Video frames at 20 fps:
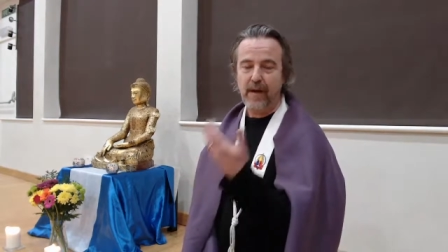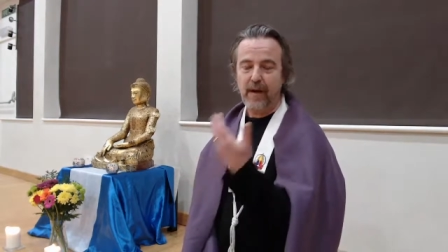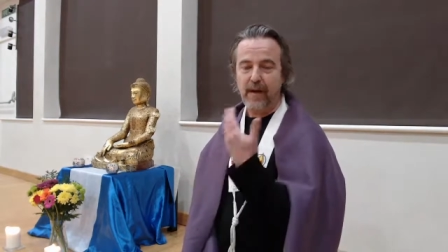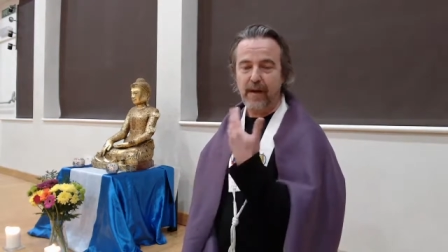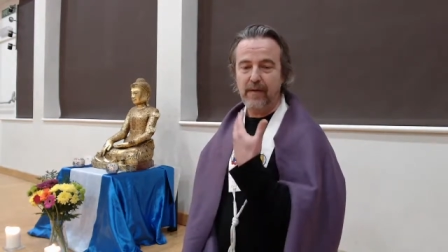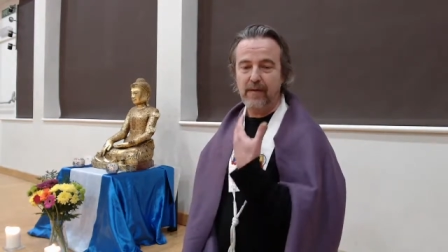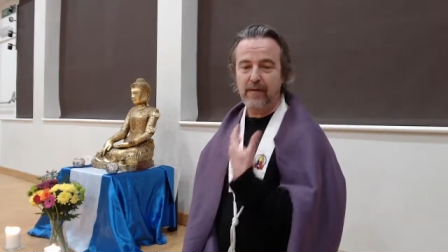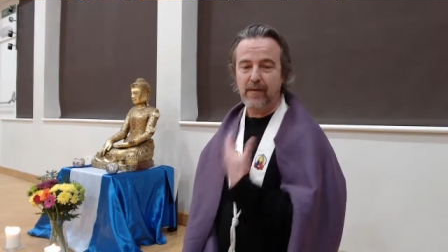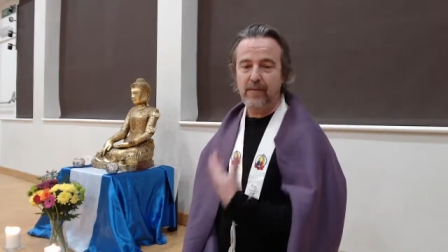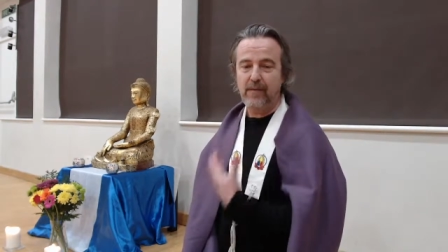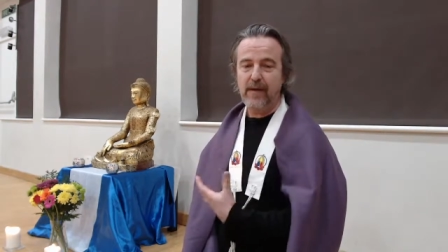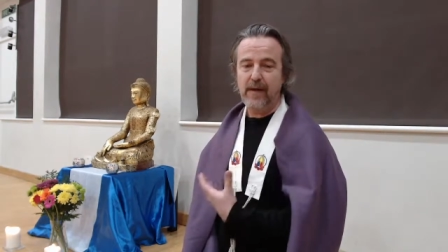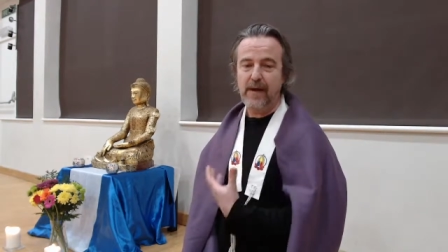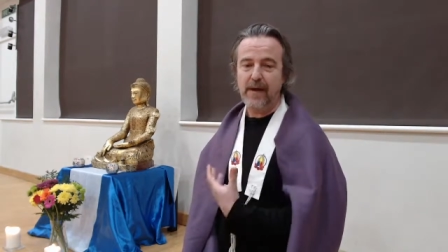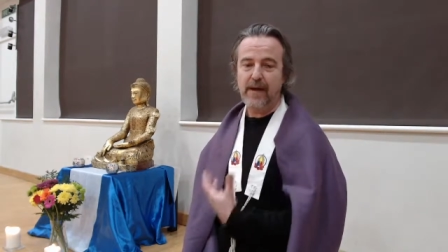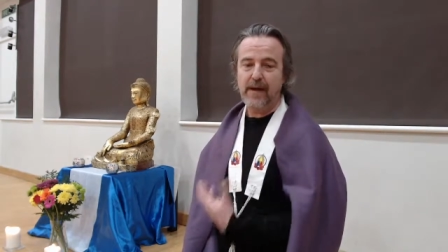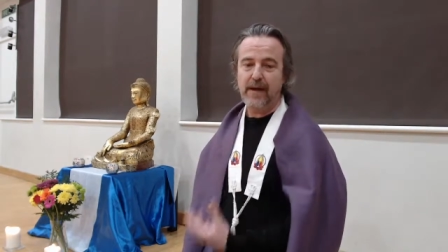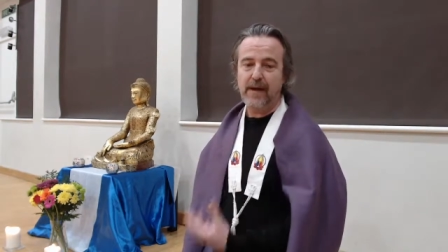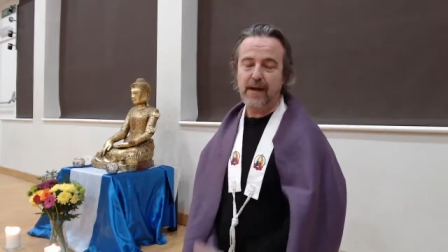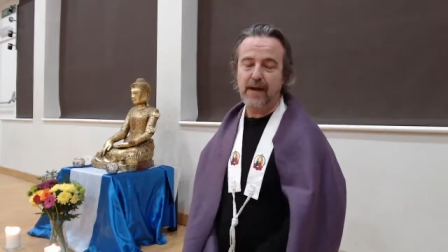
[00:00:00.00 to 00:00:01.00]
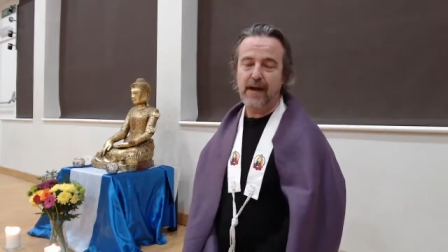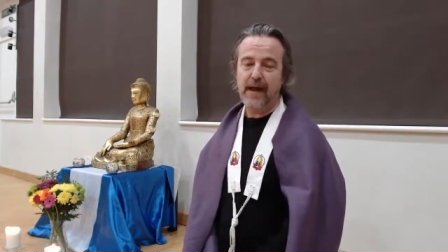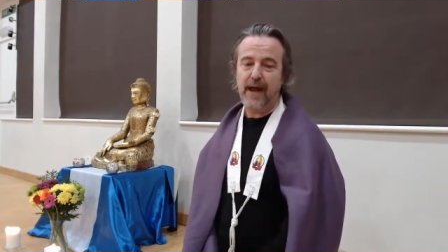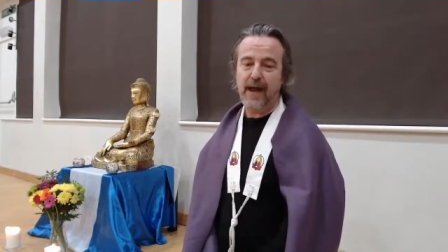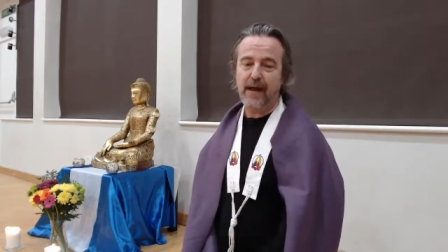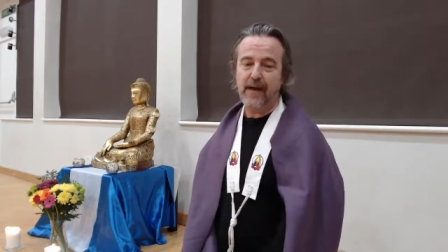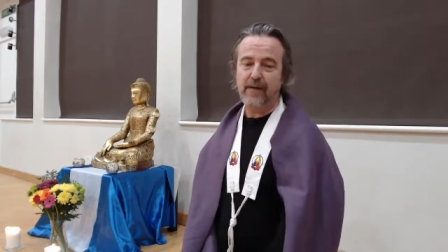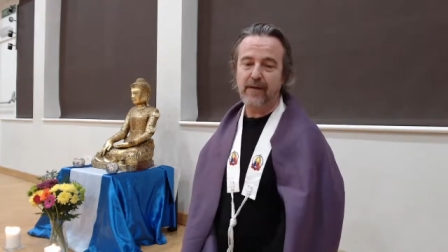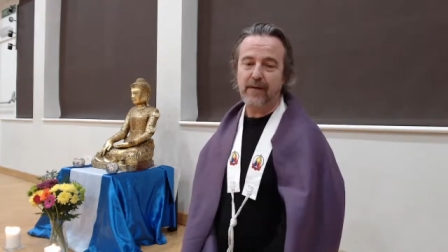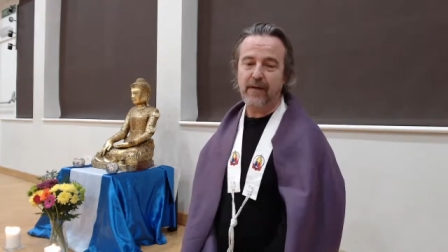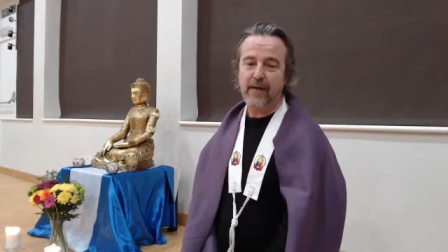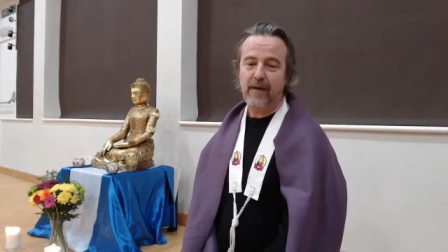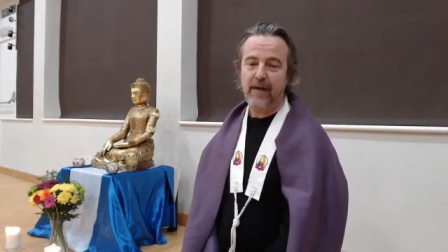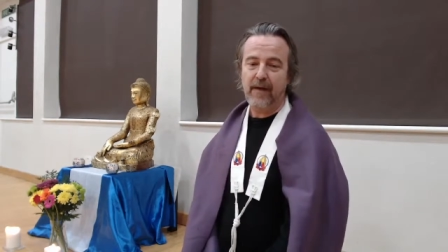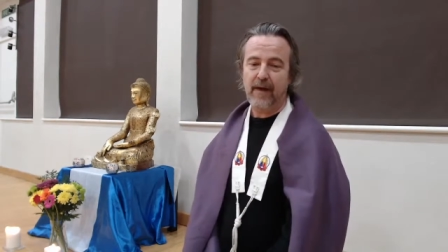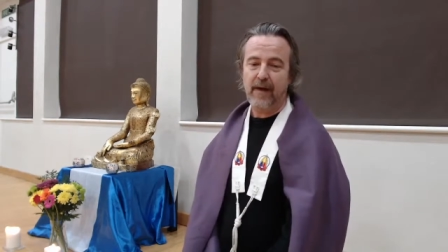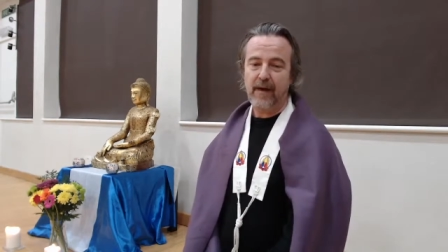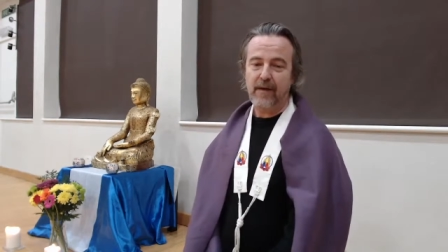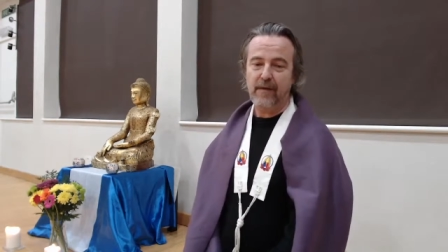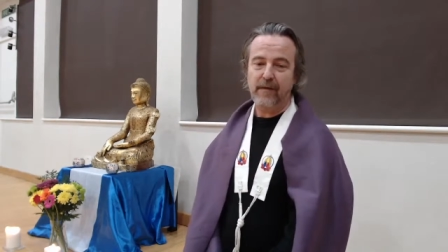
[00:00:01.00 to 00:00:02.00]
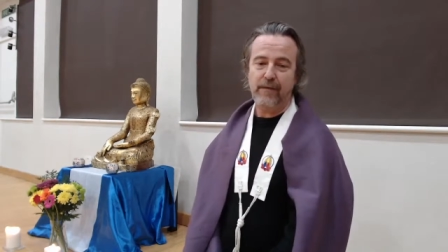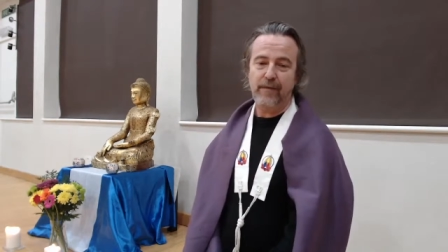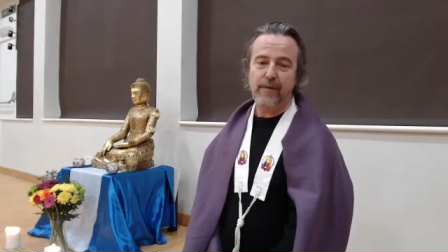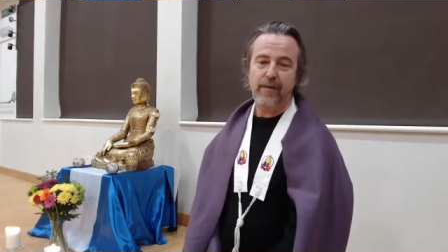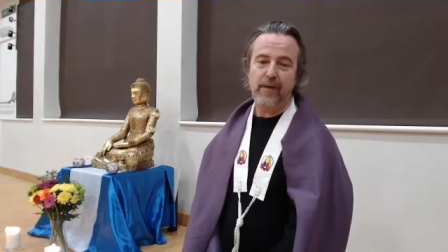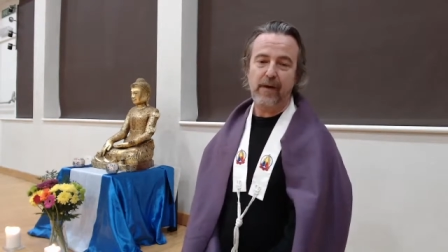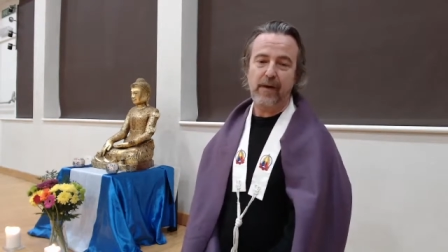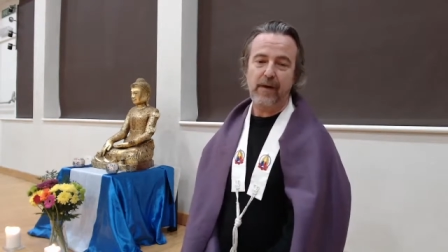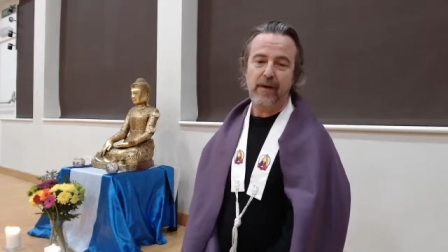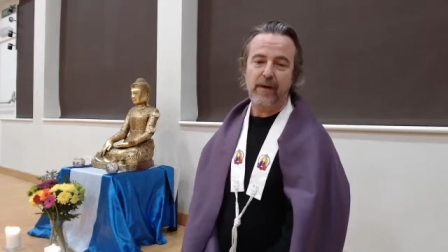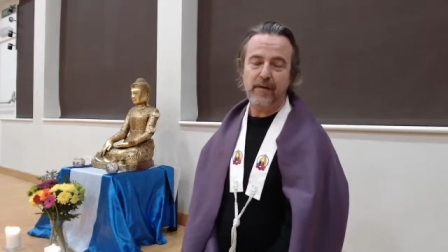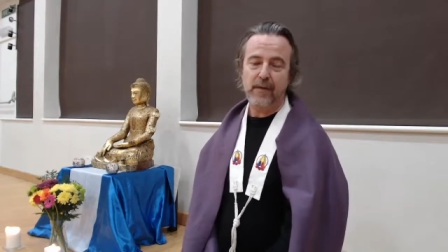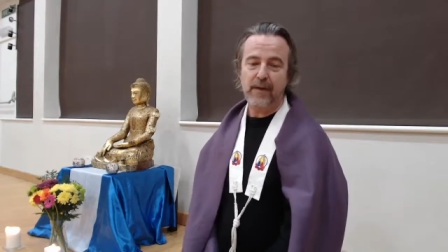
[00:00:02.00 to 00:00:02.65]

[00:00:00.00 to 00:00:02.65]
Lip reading: and to really connect as fully as we